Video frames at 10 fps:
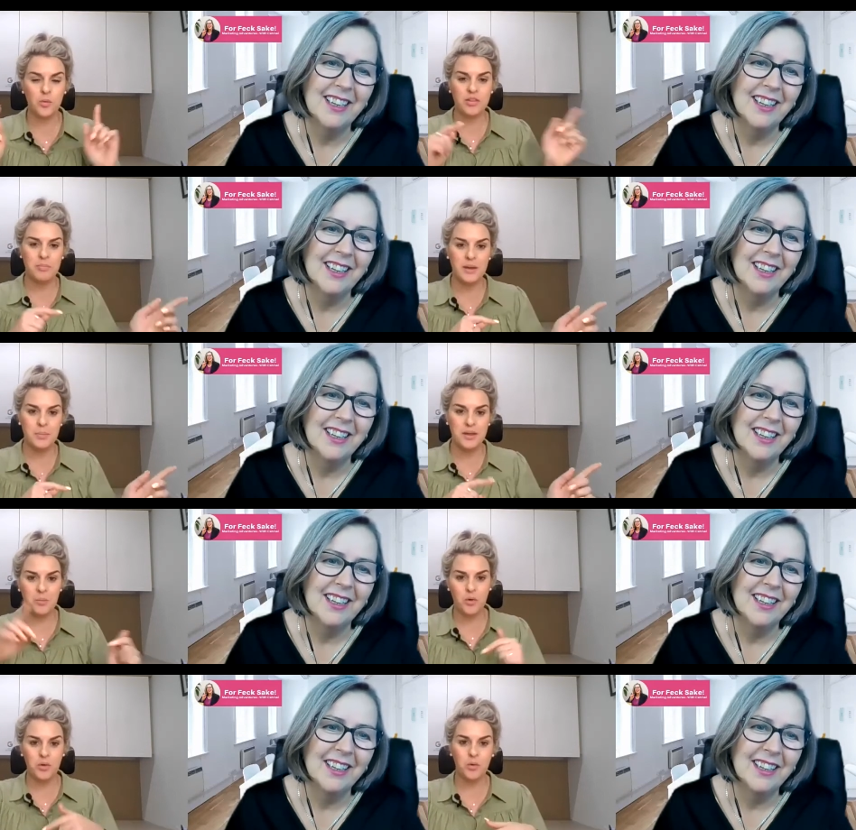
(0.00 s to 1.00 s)
Speaker 1: one baby and
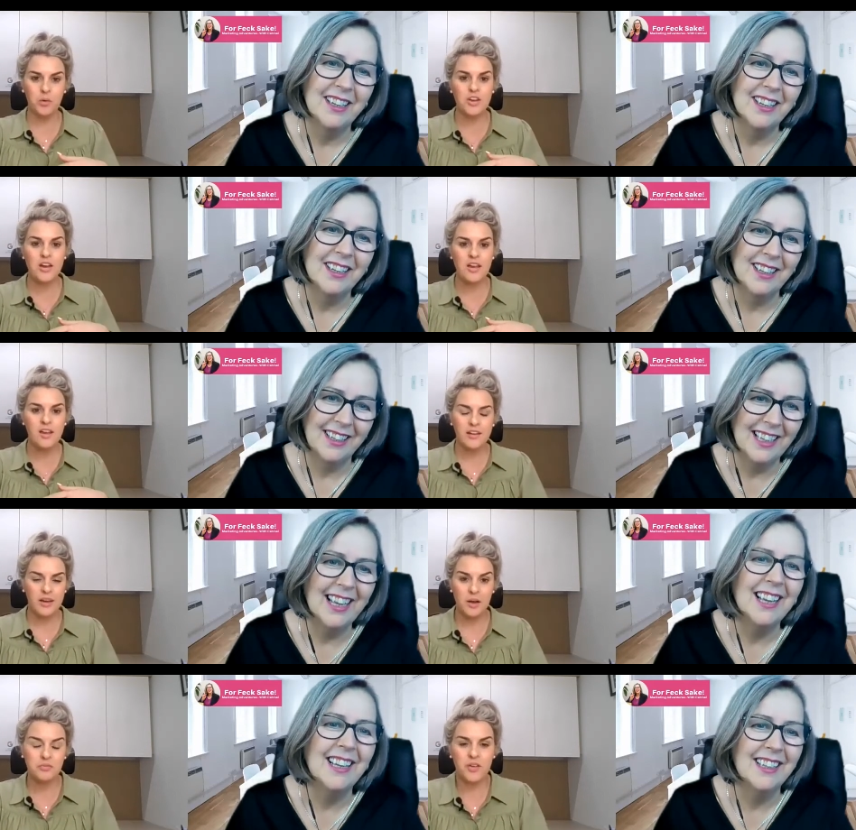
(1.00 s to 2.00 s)
one older,
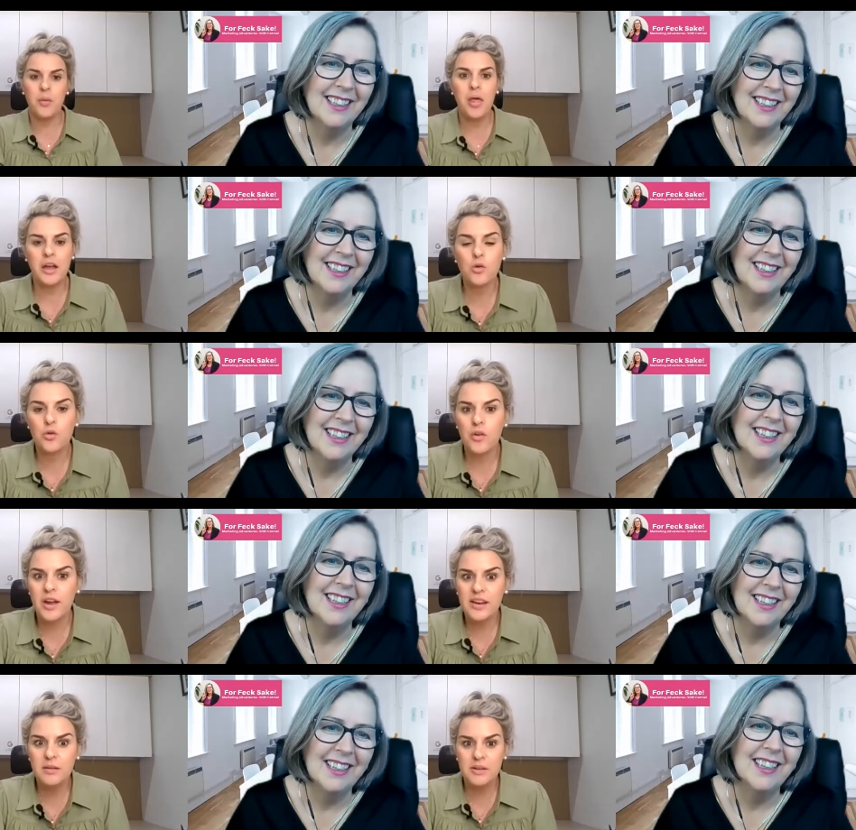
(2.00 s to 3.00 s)
I yeah. found that
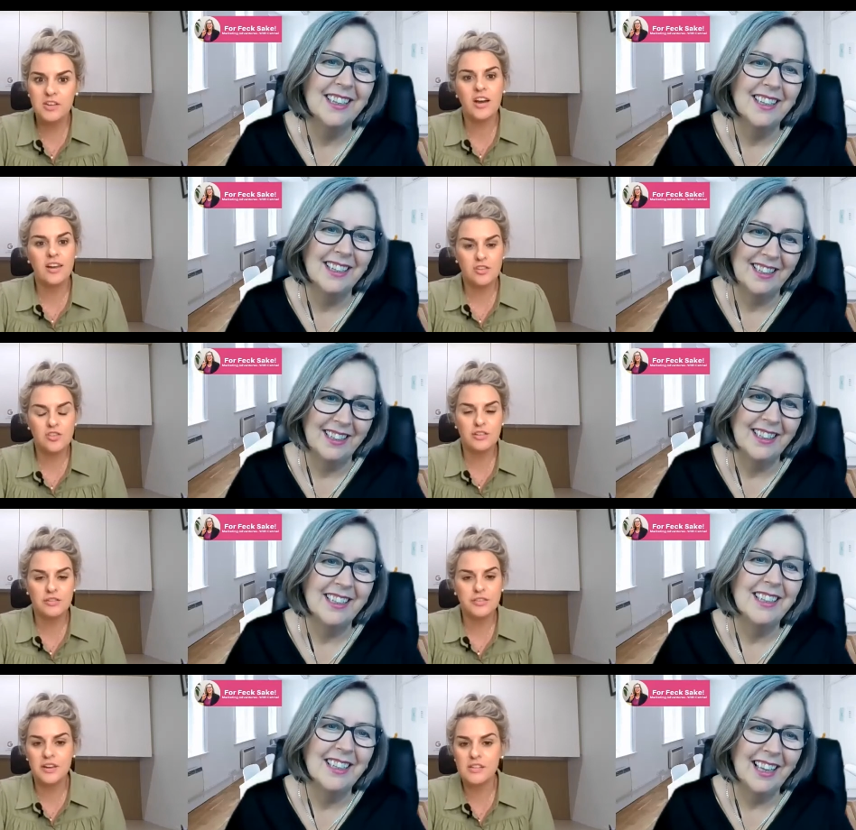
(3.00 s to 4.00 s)
incredibly challenging to
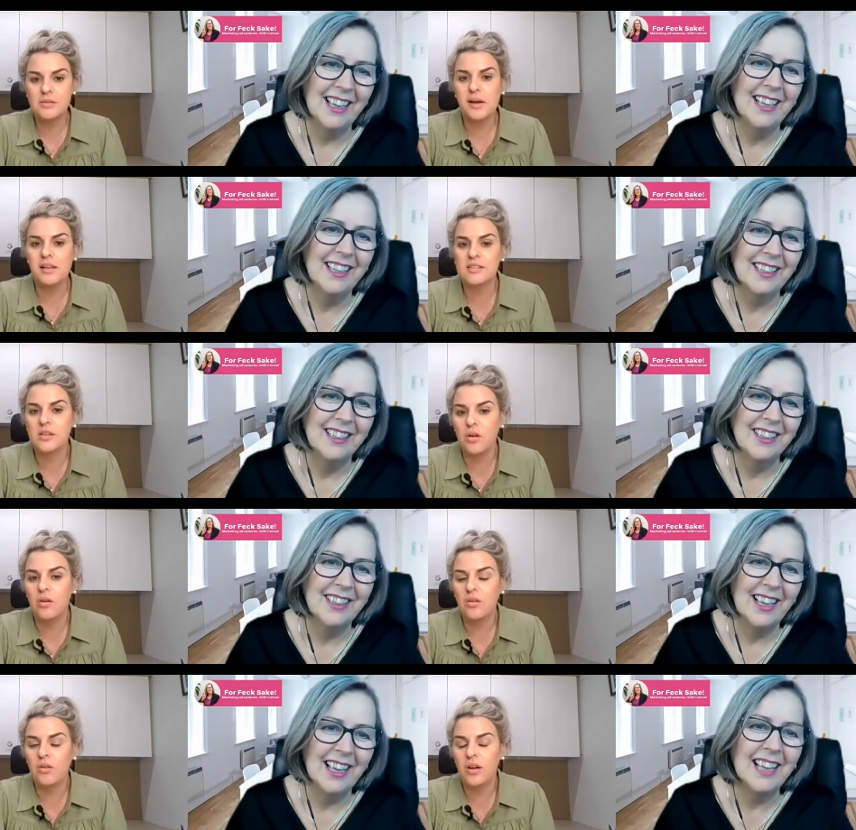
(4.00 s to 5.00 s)
fit in as well. Yeah. So
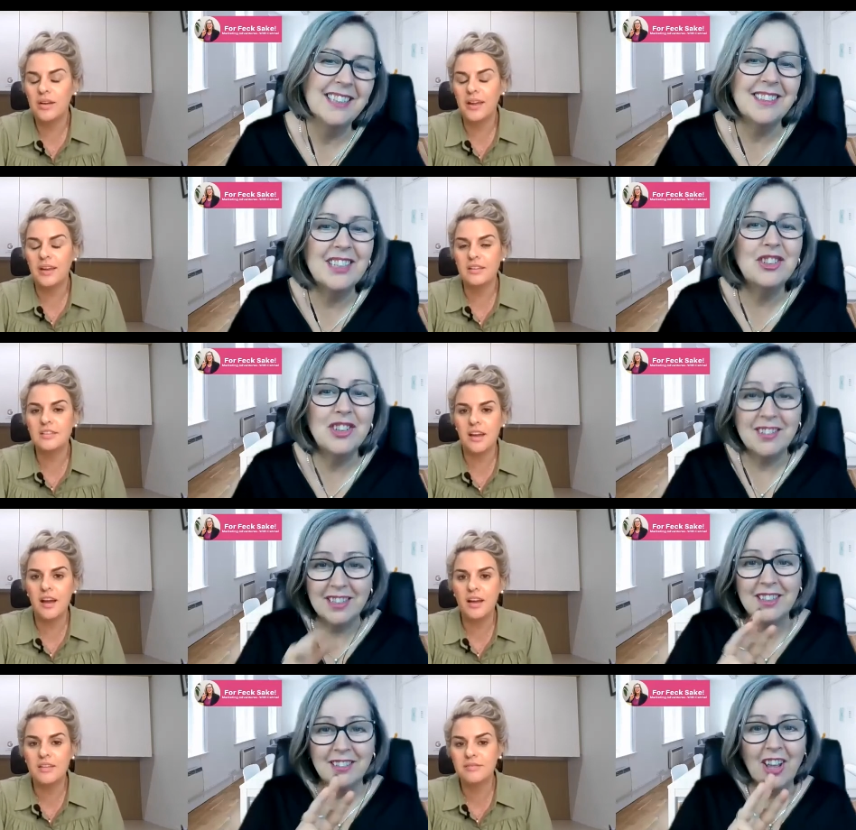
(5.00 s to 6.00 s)
and it's
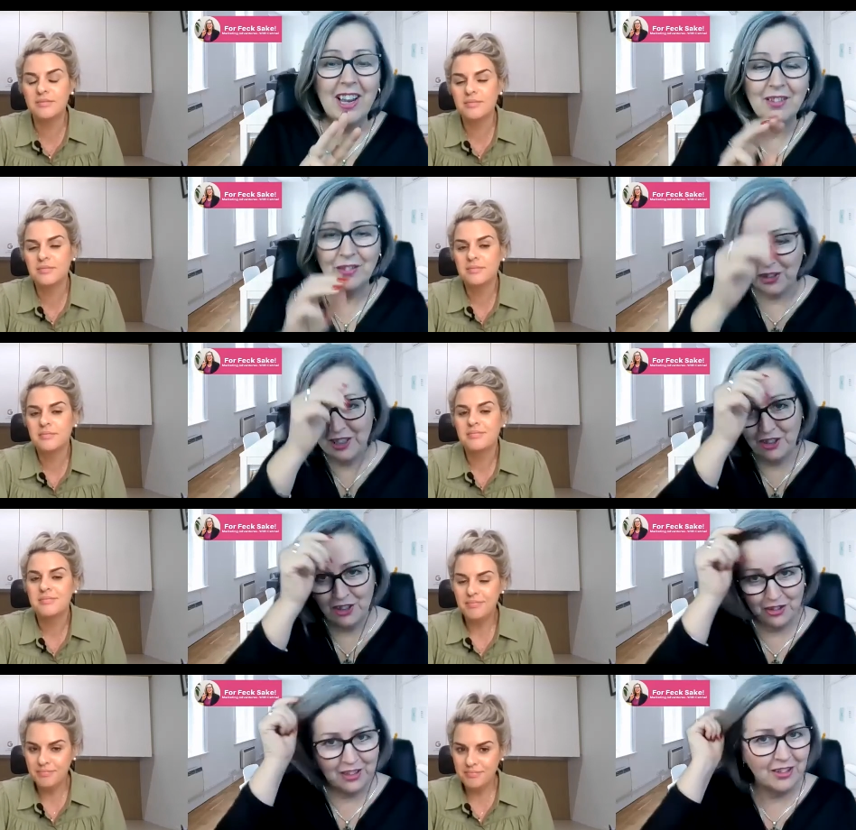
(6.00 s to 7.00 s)
interesting
Speaker 2: because I have three
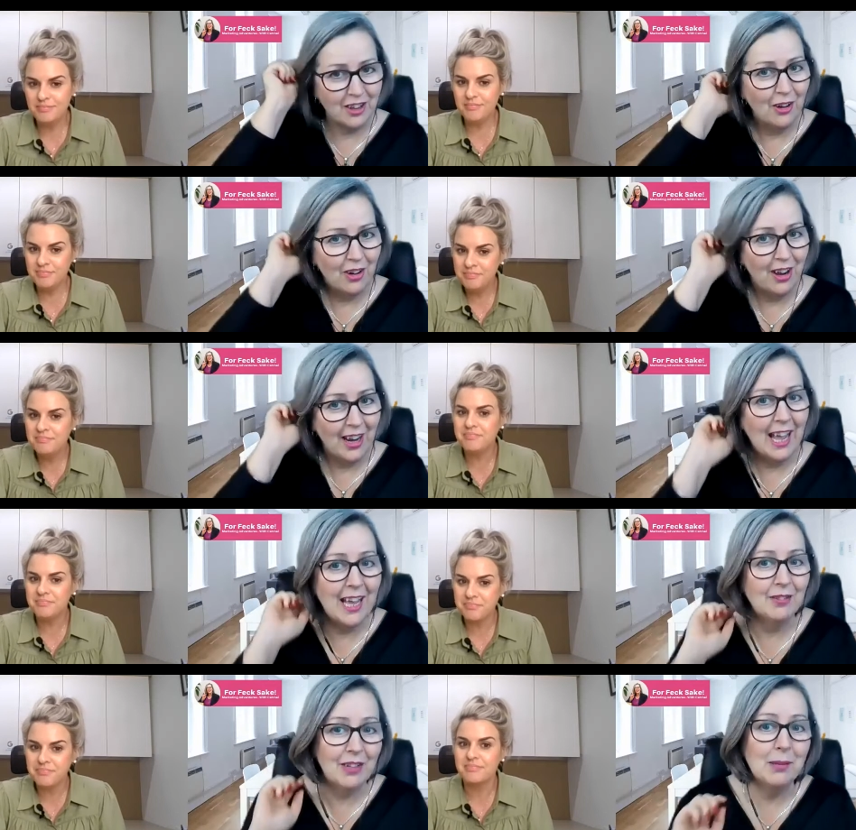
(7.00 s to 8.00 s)
children, so I
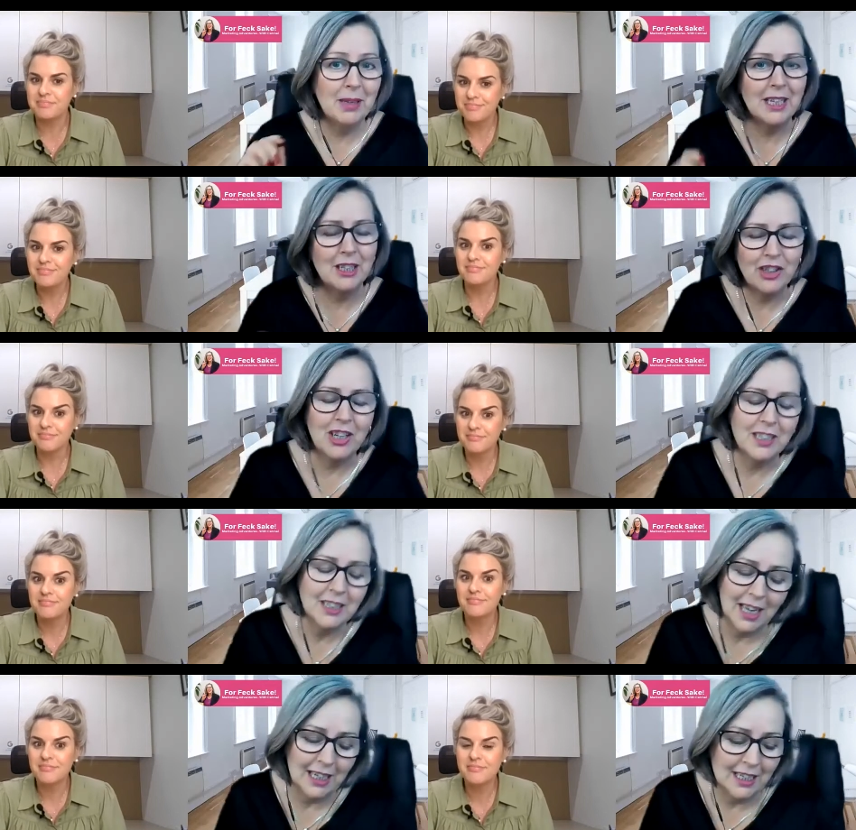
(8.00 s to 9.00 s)
have a middle
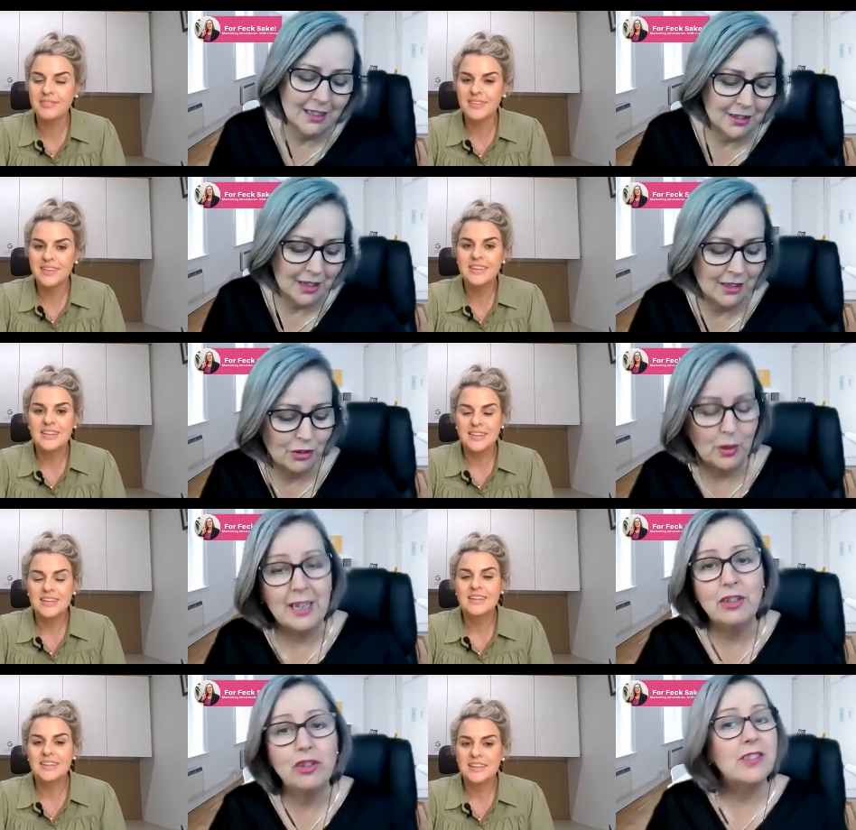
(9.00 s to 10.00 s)
child, and it's it's
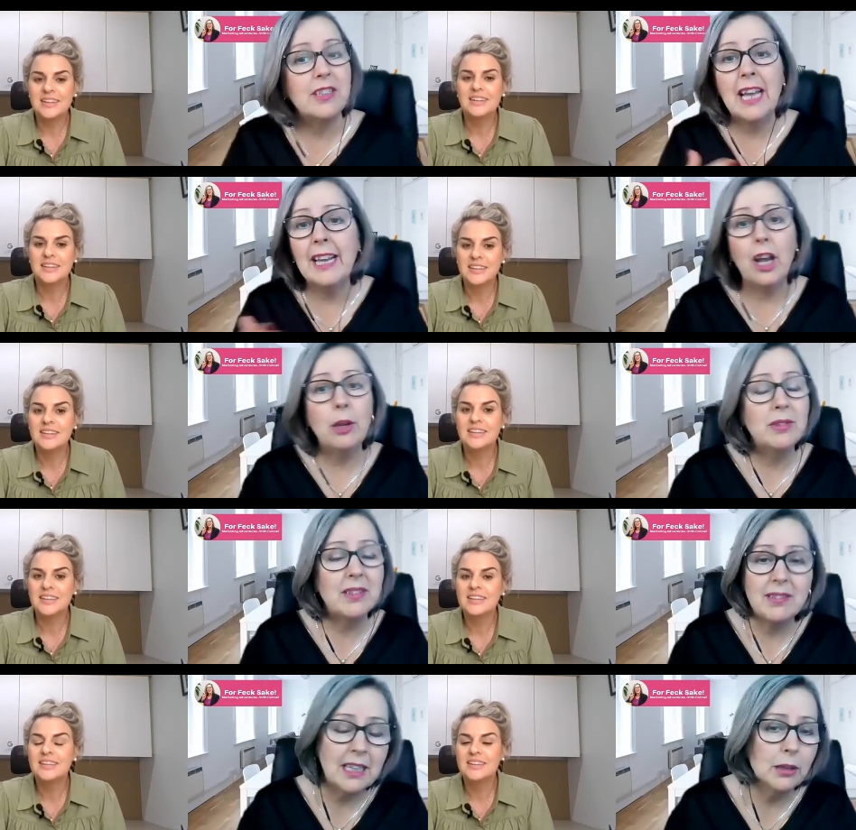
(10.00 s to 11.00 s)
quite interesting. And I
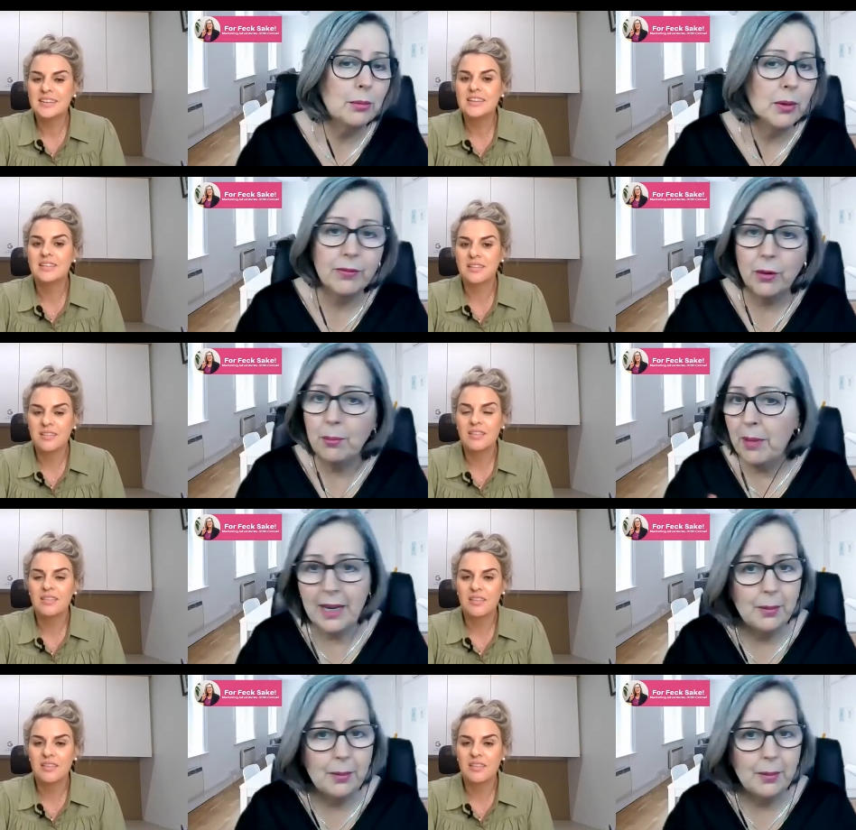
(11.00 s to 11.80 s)
was a single mom for